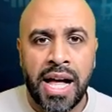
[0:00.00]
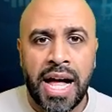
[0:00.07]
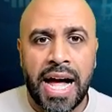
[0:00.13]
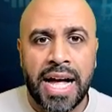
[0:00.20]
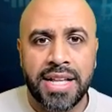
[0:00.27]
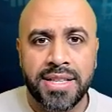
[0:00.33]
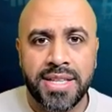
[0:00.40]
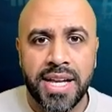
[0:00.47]

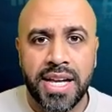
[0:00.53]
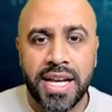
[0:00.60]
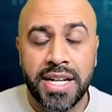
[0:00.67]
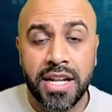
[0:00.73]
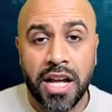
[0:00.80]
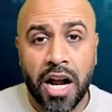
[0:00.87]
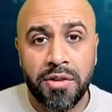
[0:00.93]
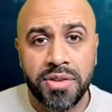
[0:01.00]
And in
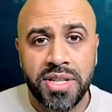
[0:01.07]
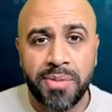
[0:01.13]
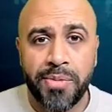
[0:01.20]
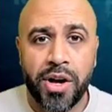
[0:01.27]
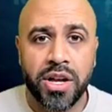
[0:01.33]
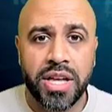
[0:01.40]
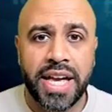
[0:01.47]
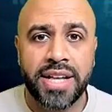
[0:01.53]
the currency
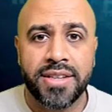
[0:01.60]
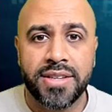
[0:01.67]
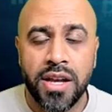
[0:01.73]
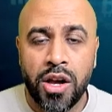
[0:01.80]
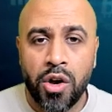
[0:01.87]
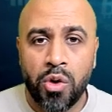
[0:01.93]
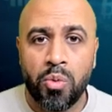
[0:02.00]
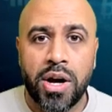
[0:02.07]
market,
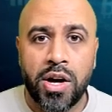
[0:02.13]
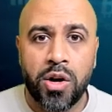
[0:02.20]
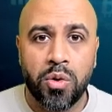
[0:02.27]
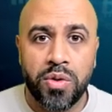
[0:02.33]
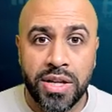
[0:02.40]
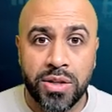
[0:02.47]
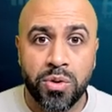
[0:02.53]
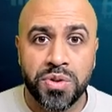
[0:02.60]
well,
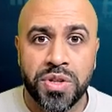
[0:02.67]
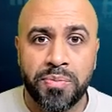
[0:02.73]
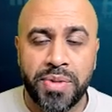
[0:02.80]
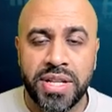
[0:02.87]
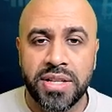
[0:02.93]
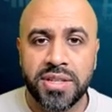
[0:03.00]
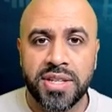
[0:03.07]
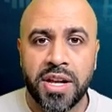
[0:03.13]
there's also
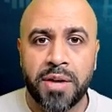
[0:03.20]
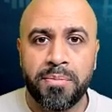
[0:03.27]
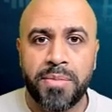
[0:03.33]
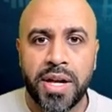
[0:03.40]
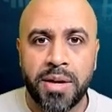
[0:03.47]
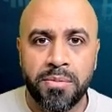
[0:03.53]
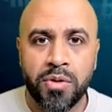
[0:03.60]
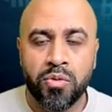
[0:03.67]
been some
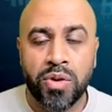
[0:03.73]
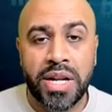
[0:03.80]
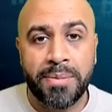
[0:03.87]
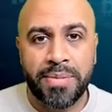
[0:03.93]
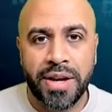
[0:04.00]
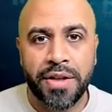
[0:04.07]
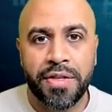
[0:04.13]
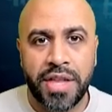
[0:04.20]
really
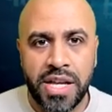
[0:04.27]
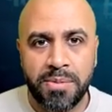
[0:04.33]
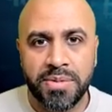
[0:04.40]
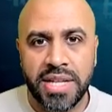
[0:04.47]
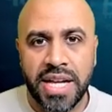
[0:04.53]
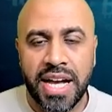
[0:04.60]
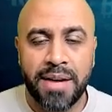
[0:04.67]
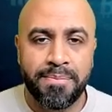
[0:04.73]
big themes
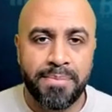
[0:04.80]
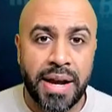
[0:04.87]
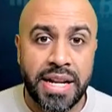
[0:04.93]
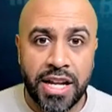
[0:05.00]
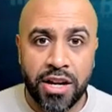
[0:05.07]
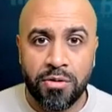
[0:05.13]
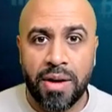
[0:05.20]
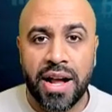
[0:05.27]
there,
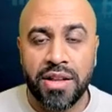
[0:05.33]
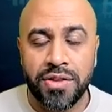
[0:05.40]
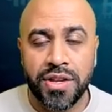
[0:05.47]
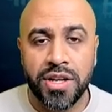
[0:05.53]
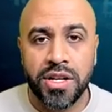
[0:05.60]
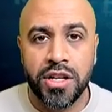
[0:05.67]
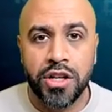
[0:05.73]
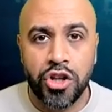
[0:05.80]
mainly around
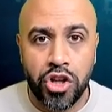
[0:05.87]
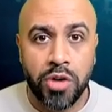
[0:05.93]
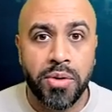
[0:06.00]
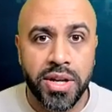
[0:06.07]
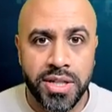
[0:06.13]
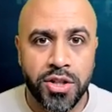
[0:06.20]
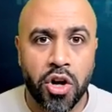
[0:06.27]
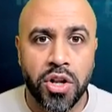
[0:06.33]
the
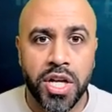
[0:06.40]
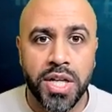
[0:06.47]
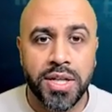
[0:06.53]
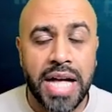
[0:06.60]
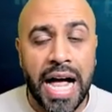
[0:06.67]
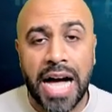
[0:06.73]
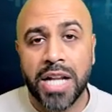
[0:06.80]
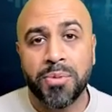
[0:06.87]
US dollar.
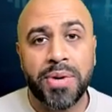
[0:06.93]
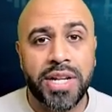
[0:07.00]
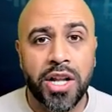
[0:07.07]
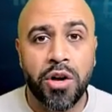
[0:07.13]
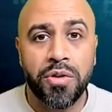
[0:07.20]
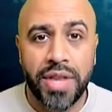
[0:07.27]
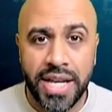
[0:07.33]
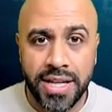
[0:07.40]
How do we
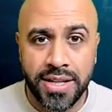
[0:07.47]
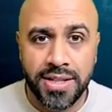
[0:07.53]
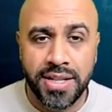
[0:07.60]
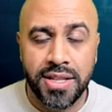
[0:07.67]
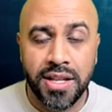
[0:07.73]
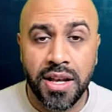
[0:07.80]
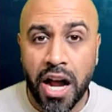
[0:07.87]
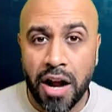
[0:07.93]
know this
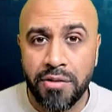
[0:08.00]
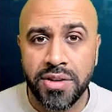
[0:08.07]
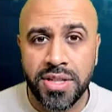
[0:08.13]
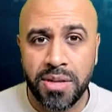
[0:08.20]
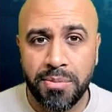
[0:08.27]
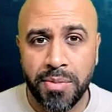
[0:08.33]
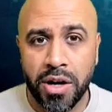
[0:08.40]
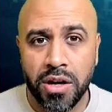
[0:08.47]
in the
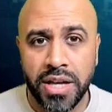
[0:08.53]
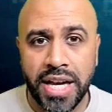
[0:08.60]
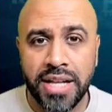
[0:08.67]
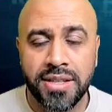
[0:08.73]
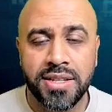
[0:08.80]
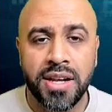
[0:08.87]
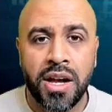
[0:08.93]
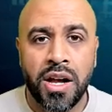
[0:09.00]
currency
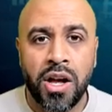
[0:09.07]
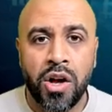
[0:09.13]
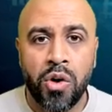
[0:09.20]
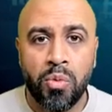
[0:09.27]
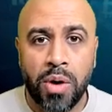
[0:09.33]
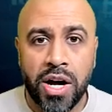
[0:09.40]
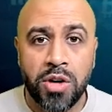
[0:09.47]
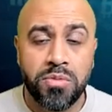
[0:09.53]
markets?
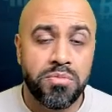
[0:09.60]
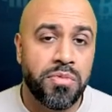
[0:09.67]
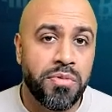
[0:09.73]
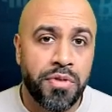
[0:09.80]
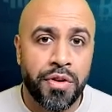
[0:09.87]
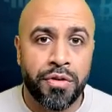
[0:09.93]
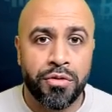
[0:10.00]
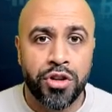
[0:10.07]
Well,
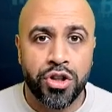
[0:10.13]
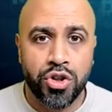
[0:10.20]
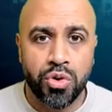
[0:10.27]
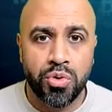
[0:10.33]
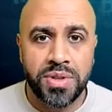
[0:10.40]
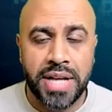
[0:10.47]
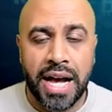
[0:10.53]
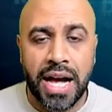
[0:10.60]
through the
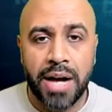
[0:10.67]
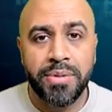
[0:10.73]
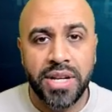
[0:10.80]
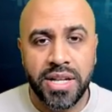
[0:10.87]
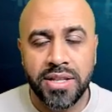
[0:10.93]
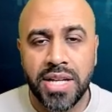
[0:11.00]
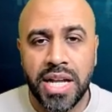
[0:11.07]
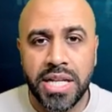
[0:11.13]
tools tab
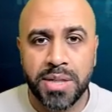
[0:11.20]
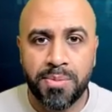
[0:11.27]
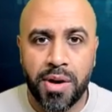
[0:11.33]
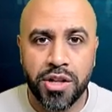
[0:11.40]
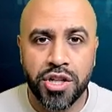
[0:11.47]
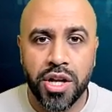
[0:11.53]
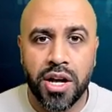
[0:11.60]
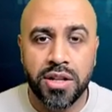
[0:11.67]
inside of
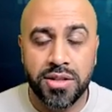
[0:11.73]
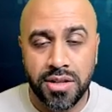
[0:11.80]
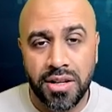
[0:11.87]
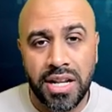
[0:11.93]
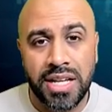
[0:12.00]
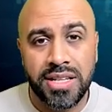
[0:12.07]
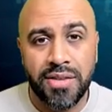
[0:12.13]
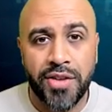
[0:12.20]
Smart Charts.
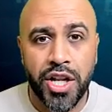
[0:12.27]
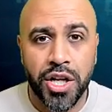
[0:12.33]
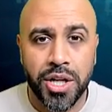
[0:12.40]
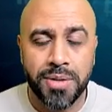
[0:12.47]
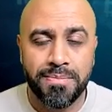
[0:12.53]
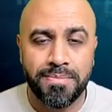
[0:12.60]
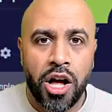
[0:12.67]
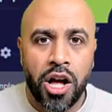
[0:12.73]
Let's have a
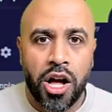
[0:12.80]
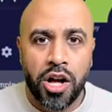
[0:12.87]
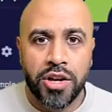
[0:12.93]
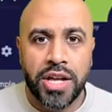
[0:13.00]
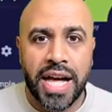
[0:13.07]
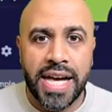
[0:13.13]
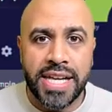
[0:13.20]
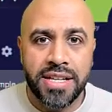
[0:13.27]
look.
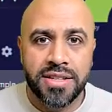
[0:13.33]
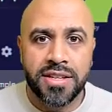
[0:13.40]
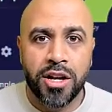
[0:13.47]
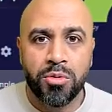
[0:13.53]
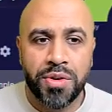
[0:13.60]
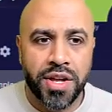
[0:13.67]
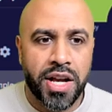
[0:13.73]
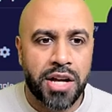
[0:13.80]
Okay, so
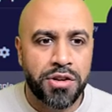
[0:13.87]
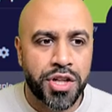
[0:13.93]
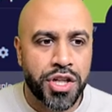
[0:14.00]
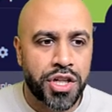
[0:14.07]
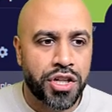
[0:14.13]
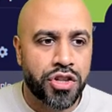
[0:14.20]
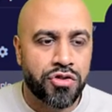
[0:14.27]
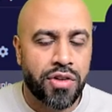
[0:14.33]
with the
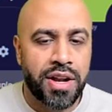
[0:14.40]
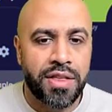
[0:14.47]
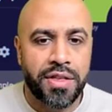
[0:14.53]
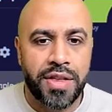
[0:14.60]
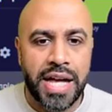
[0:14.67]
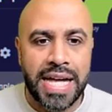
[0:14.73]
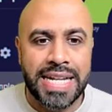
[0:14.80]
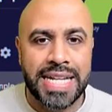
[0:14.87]
currency
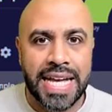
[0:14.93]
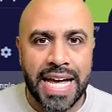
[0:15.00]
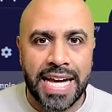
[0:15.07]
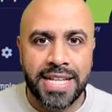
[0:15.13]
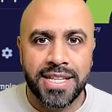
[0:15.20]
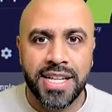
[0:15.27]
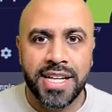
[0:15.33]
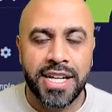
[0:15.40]
strength
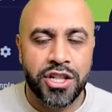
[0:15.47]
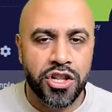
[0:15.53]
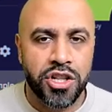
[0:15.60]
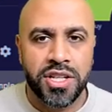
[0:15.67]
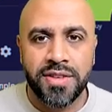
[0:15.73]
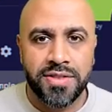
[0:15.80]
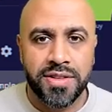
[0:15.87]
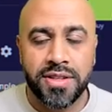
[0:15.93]
indicator, it
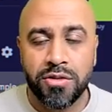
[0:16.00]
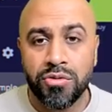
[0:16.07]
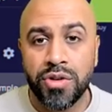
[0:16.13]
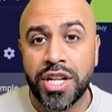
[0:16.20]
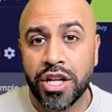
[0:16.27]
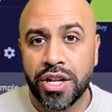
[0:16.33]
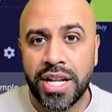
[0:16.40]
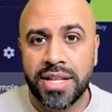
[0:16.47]
just gives us a
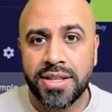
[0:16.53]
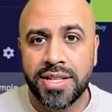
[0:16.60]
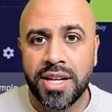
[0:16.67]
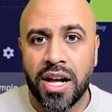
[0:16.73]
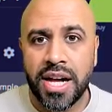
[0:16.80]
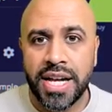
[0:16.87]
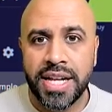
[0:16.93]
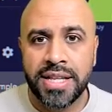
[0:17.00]
really good
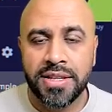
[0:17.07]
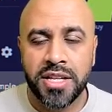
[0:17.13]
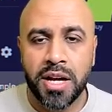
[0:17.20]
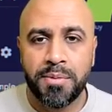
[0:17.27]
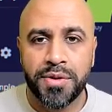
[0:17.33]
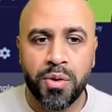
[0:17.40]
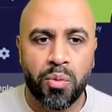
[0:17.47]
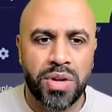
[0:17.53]
insight in
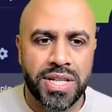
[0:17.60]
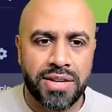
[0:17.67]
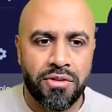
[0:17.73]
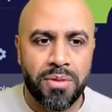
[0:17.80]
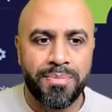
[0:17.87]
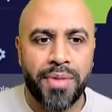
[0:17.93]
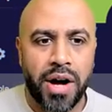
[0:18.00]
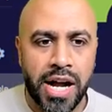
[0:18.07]
terms of what is
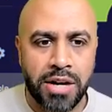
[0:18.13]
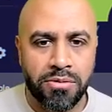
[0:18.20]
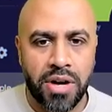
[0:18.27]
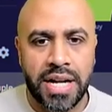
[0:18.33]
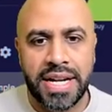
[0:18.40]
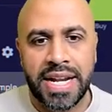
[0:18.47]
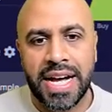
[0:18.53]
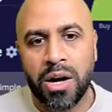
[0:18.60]
everyone buying
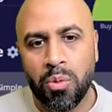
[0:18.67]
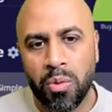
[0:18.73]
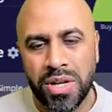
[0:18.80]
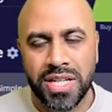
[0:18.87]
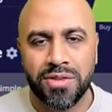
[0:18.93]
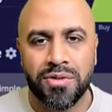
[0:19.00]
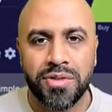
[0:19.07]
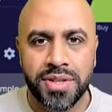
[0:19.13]
right now, what
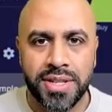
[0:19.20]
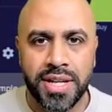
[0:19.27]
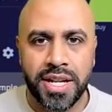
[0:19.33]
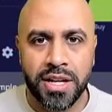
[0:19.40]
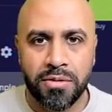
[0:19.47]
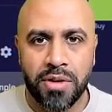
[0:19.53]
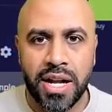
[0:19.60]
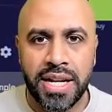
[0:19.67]
is everyone
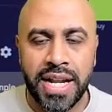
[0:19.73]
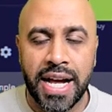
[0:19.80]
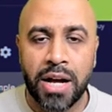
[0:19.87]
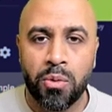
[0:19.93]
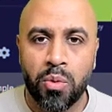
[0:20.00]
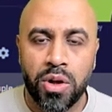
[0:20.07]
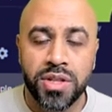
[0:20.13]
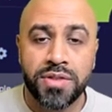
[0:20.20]
selling right now,
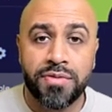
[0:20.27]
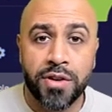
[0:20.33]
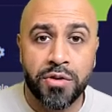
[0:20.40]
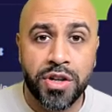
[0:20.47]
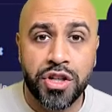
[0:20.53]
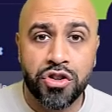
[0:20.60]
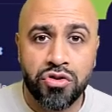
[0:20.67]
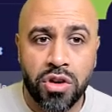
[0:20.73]
what's
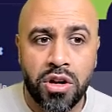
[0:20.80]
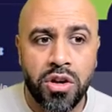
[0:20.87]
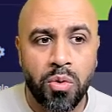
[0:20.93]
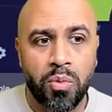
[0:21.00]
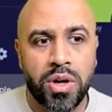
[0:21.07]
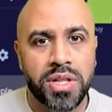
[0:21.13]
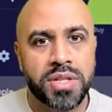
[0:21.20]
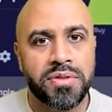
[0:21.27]
very strong,
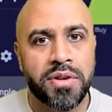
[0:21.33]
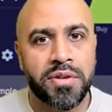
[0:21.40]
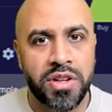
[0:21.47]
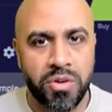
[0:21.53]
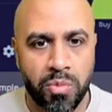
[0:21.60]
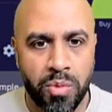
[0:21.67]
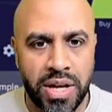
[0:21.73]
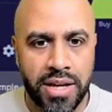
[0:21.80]
what's very
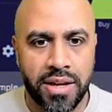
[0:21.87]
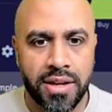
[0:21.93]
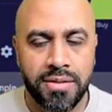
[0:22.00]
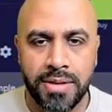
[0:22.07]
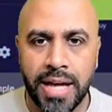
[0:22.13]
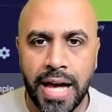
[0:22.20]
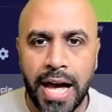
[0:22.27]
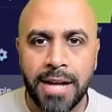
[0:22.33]
weak.
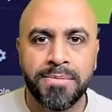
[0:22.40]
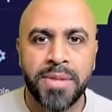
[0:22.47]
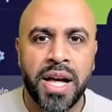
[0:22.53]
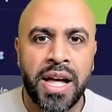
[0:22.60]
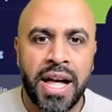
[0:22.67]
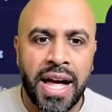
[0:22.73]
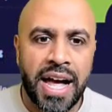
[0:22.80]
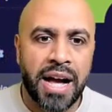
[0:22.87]
Okay,
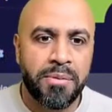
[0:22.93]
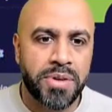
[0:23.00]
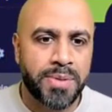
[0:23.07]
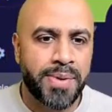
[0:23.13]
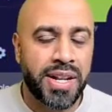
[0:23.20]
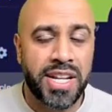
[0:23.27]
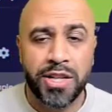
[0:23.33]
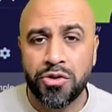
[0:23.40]
and we
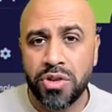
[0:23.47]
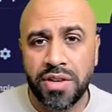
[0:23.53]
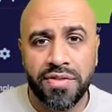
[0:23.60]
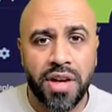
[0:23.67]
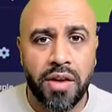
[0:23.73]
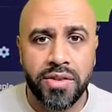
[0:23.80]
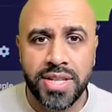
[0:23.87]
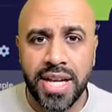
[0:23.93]
spend literally
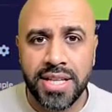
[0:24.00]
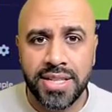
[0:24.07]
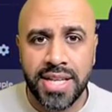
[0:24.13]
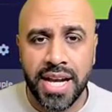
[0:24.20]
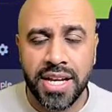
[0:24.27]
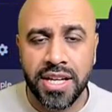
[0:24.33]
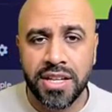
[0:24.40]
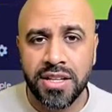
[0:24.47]
5 or 10
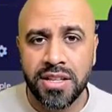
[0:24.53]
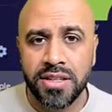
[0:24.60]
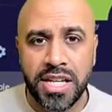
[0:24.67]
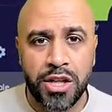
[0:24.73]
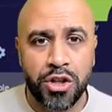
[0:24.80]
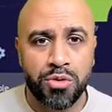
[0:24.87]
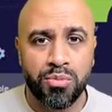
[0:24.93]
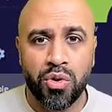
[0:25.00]
seconds
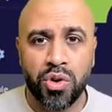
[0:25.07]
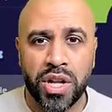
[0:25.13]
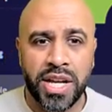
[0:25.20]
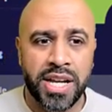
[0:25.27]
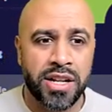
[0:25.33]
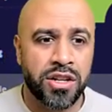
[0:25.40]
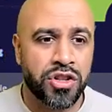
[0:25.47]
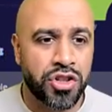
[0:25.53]
each
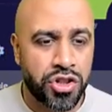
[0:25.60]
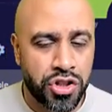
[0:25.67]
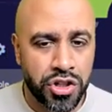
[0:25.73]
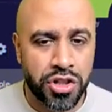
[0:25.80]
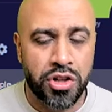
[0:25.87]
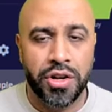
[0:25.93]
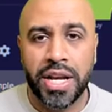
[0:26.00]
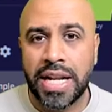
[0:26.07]
morning
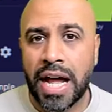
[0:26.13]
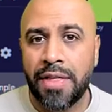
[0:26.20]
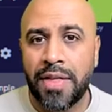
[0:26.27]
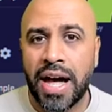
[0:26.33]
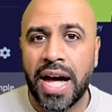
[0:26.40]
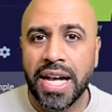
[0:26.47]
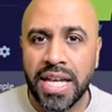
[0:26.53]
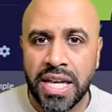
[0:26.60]
just looking at
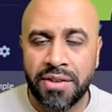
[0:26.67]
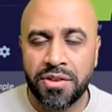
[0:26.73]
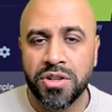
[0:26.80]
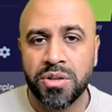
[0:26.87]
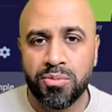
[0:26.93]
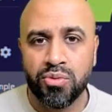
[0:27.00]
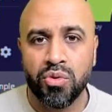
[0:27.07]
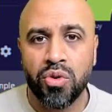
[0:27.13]
that, giving
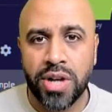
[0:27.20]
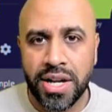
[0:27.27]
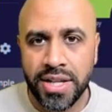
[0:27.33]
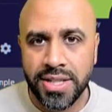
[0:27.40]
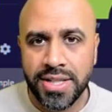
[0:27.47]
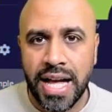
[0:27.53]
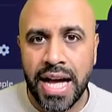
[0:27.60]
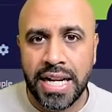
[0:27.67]
us a broad
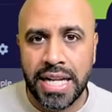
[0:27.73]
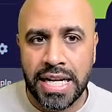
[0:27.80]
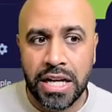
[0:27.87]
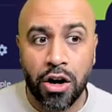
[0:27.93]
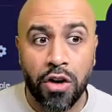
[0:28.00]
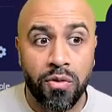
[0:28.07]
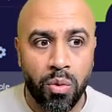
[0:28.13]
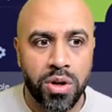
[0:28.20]
understanding
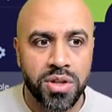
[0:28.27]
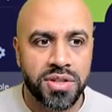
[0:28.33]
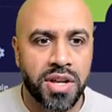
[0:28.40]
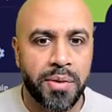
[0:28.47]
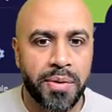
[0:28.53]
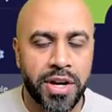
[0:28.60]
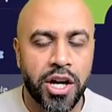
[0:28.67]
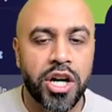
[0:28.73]
of what's
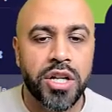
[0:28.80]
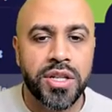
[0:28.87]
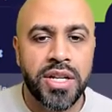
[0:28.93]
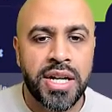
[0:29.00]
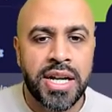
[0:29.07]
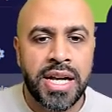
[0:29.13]
going on.